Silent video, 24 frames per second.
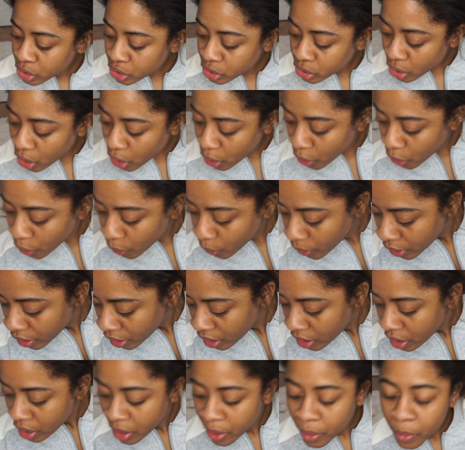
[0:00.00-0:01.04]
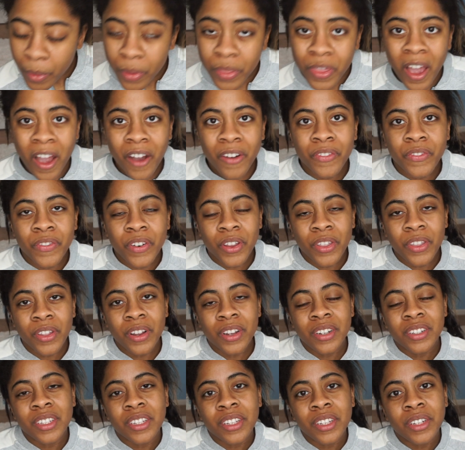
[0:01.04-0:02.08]
So without further
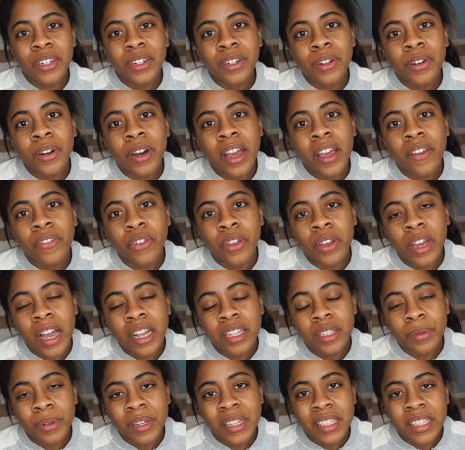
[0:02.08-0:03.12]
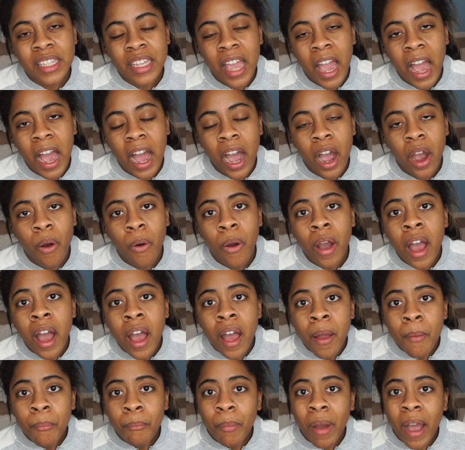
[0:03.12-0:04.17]
ado, if you guys want to see how
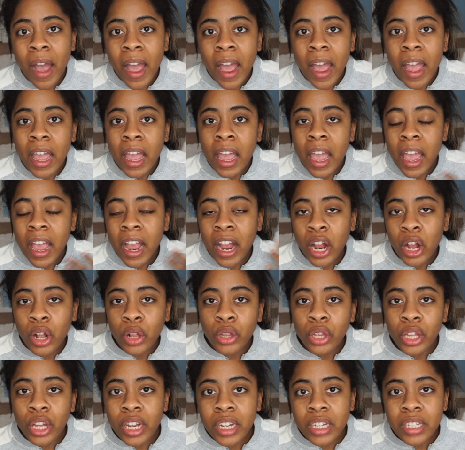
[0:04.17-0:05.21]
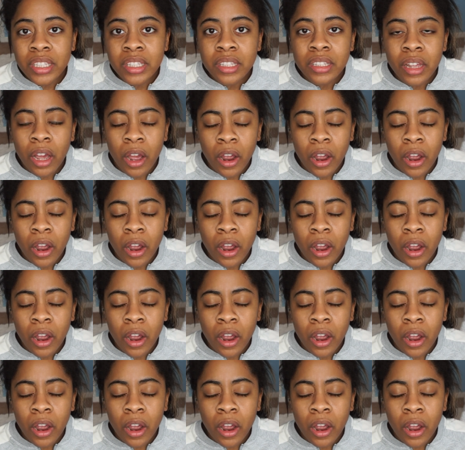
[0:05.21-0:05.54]
my hair looks,